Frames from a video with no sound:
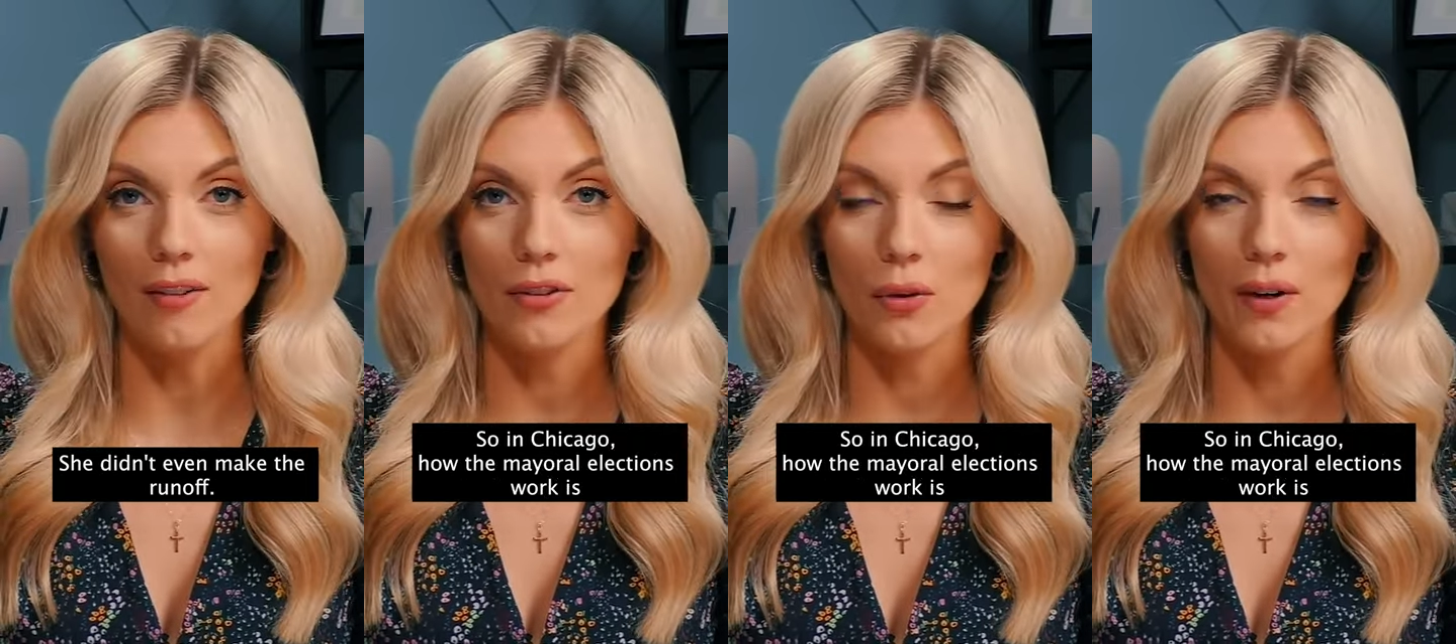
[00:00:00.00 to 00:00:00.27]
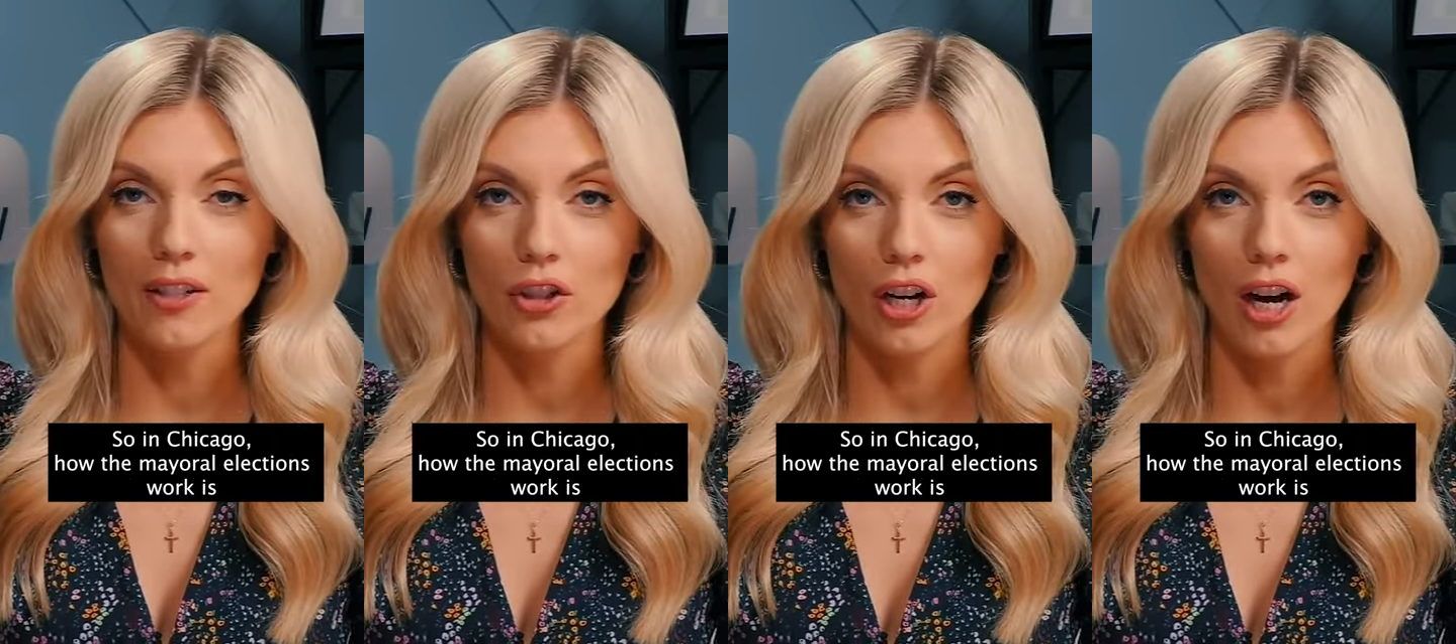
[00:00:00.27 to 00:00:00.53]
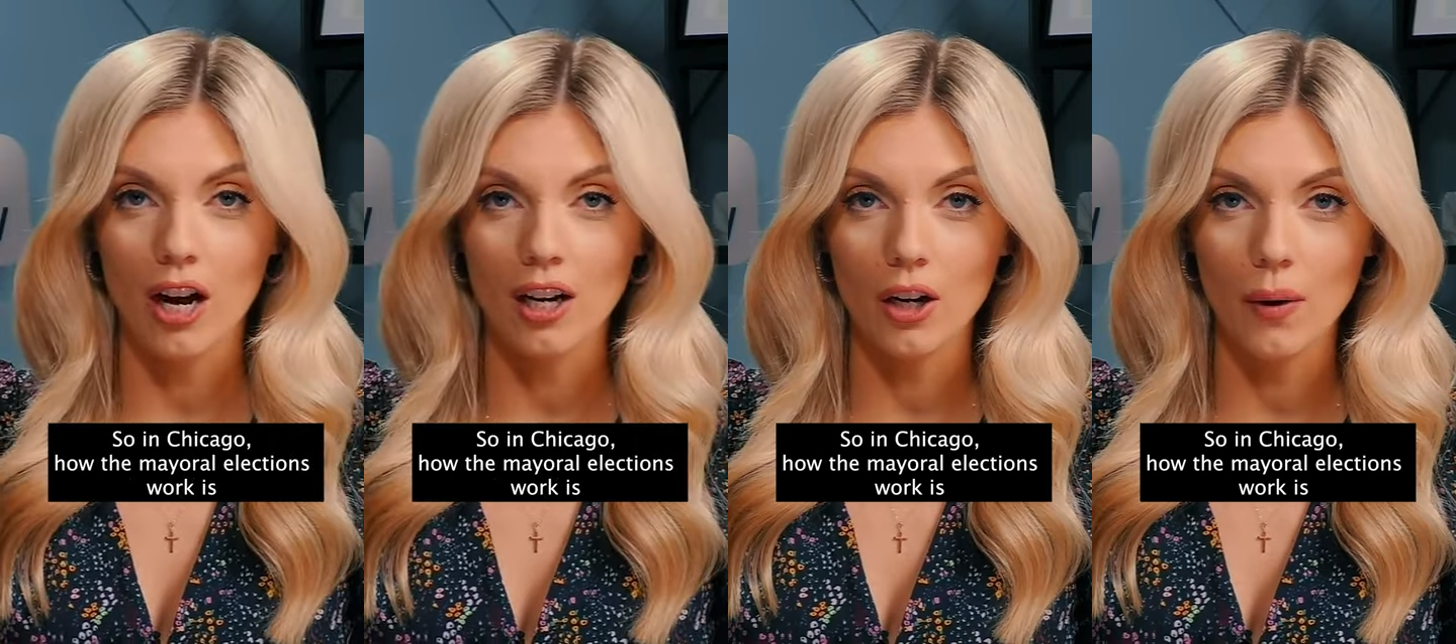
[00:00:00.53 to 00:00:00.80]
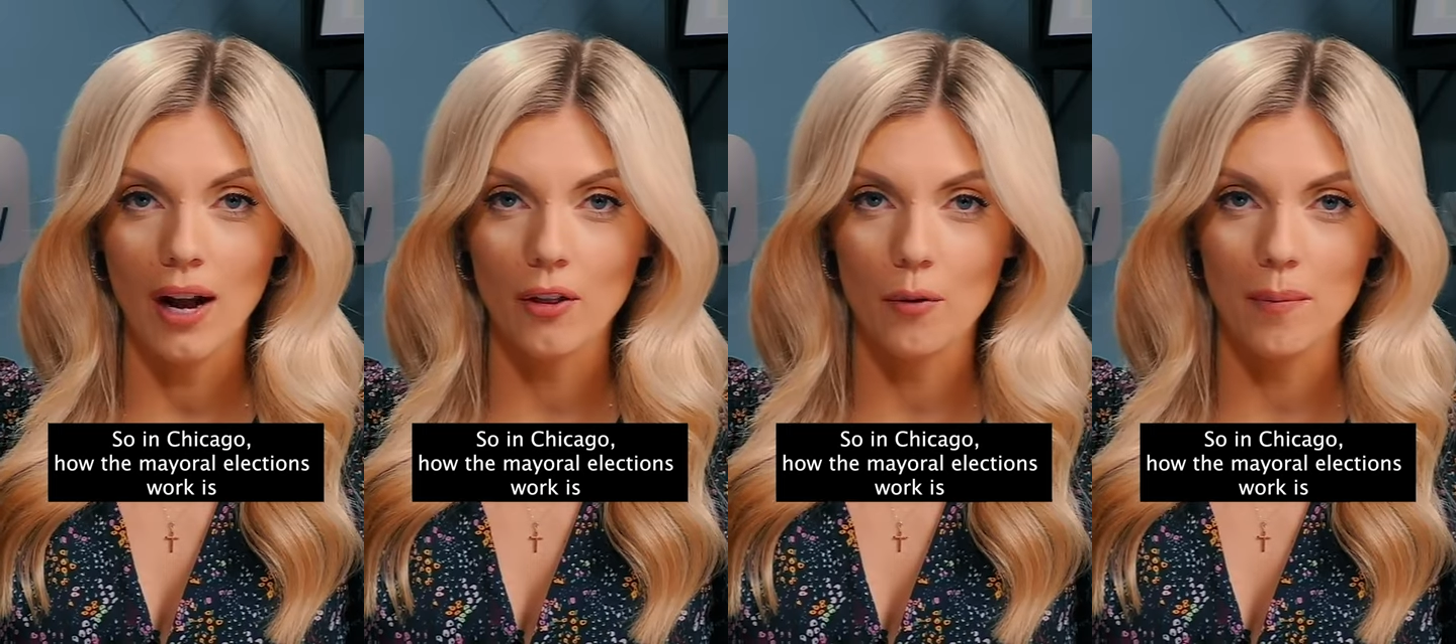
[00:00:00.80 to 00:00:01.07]
So in Chicago,
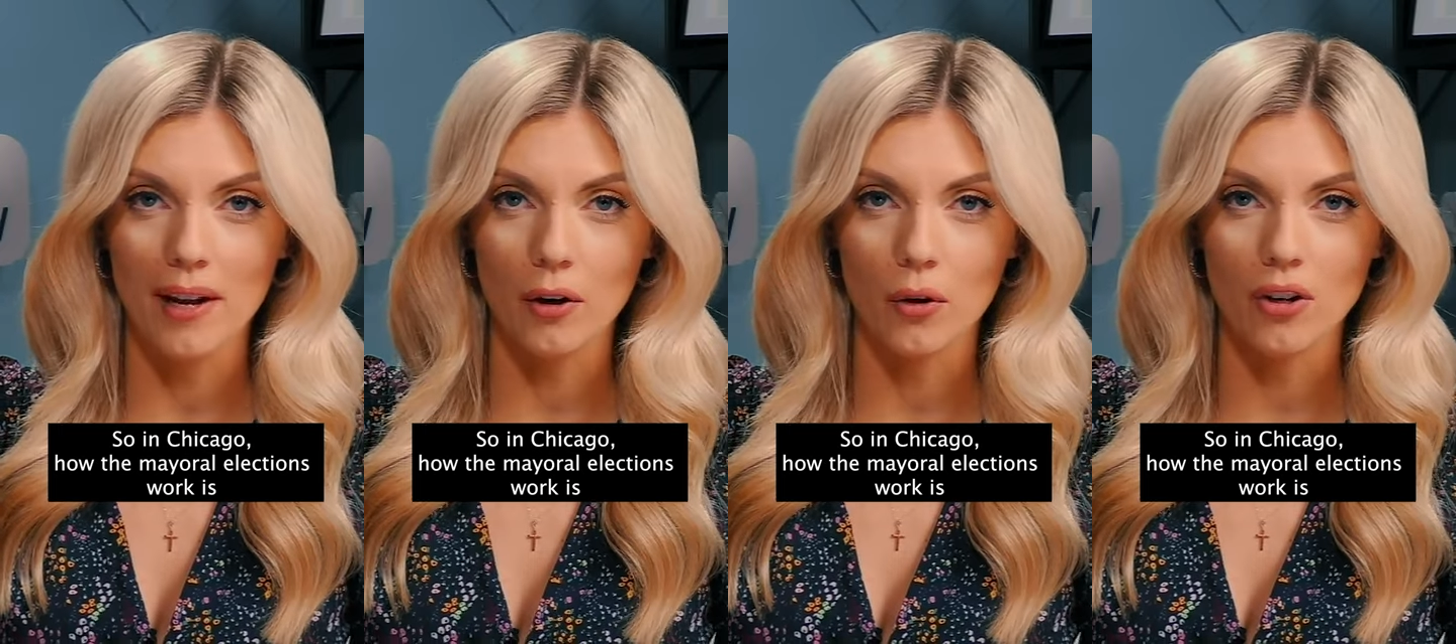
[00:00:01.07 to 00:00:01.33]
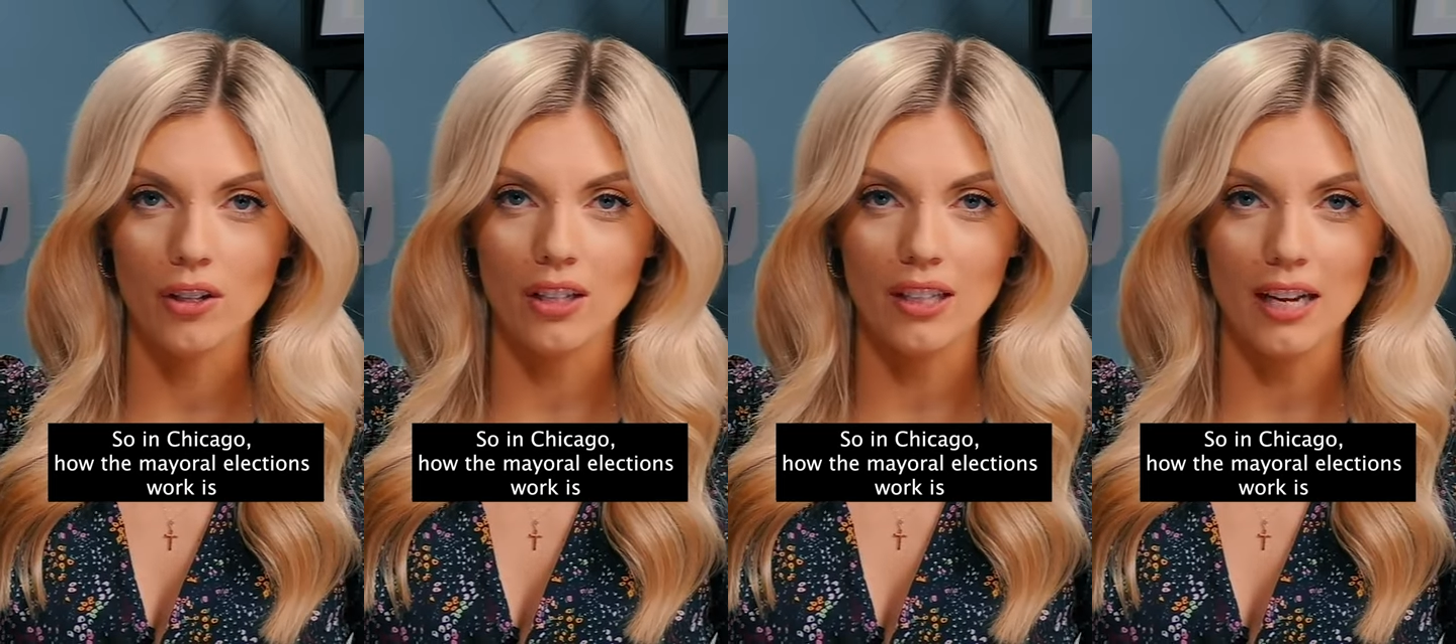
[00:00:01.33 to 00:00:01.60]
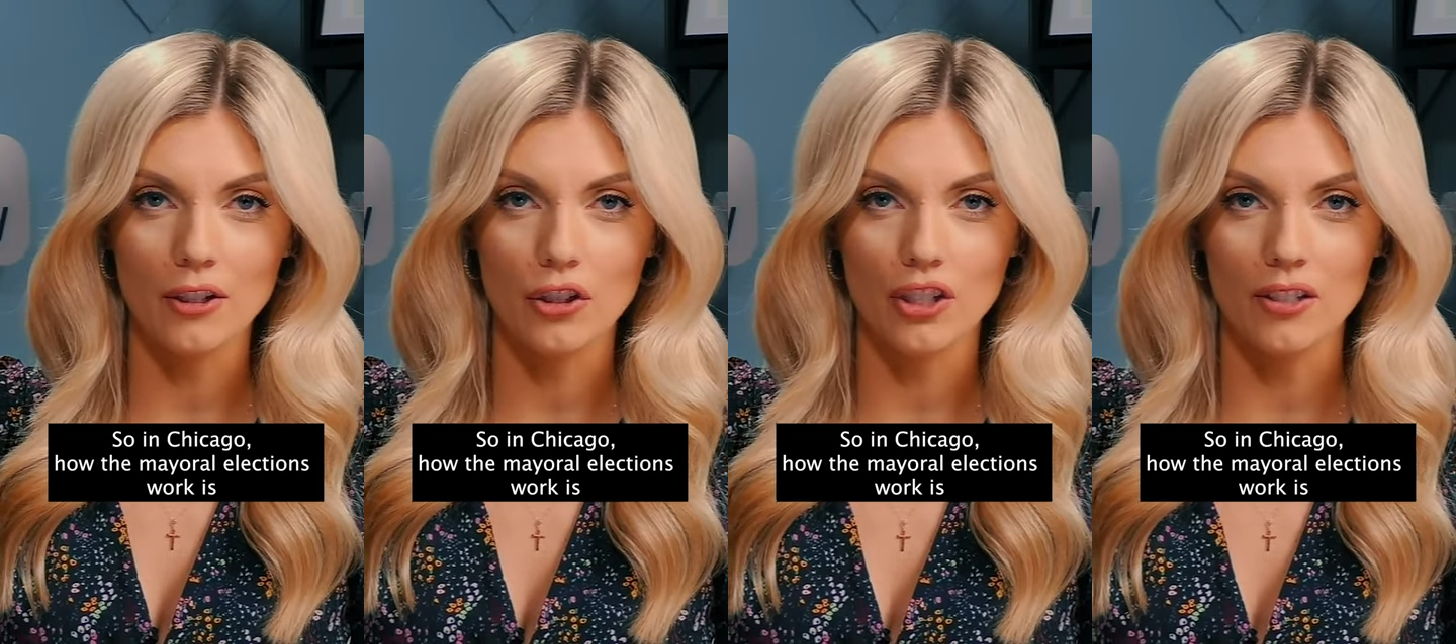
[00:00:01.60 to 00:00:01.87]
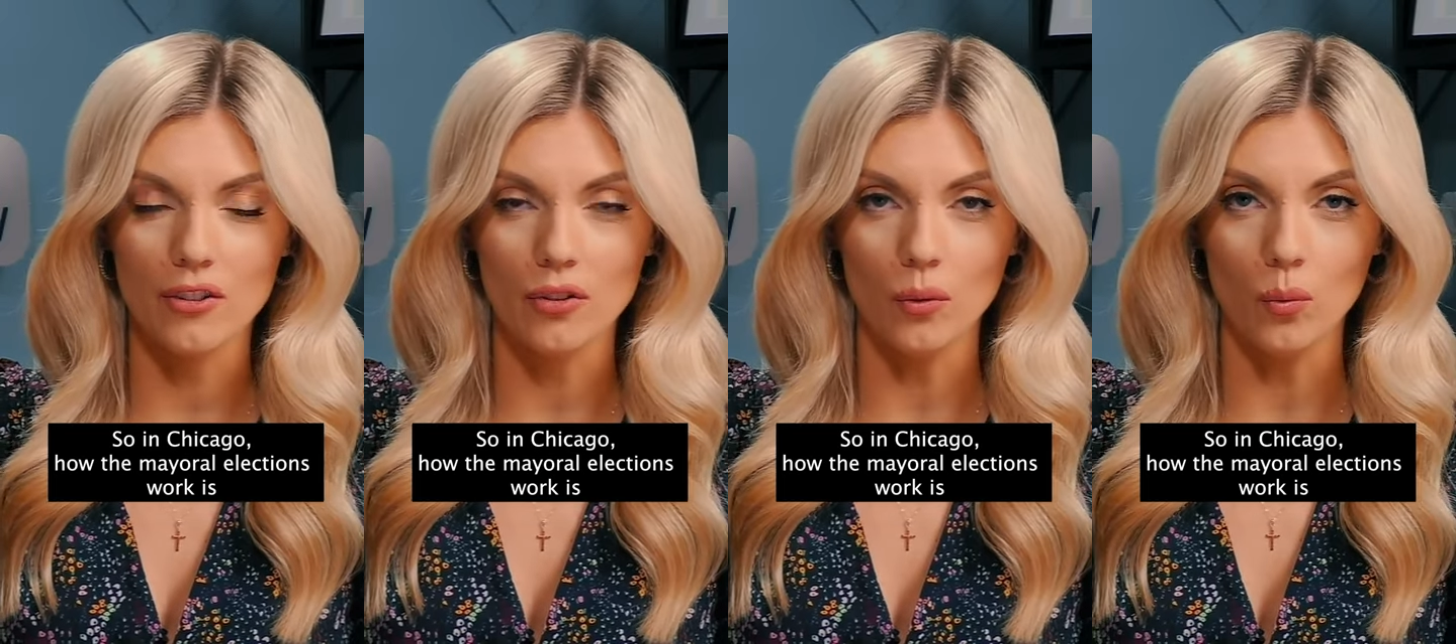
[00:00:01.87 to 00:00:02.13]
how the mayoral
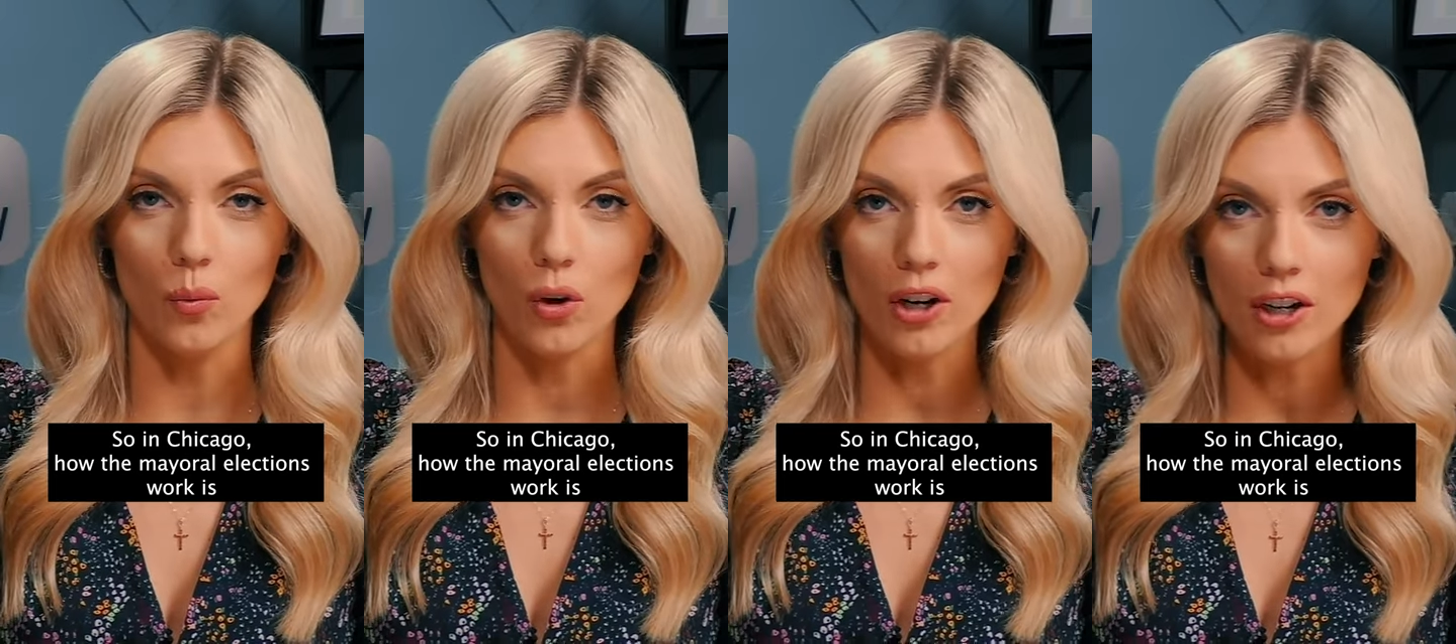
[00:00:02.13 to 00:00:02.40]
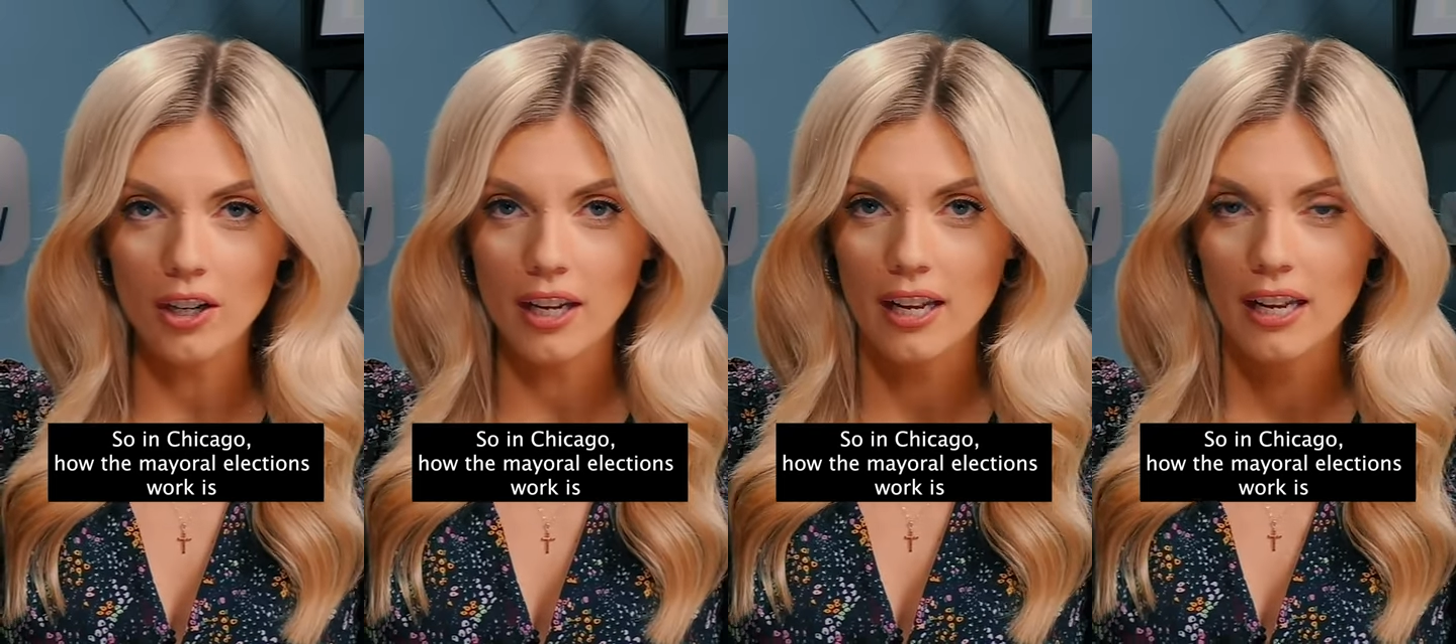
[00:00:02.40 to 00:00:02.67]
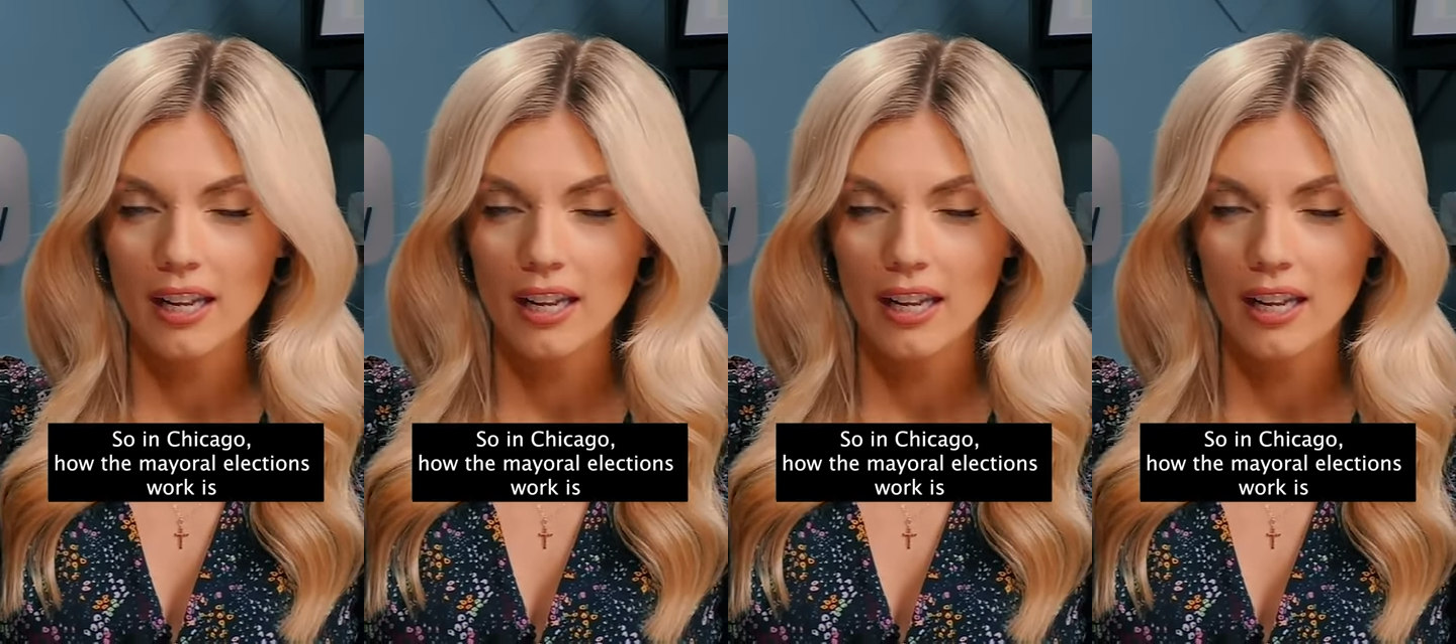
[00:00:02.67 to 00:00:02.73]
elections work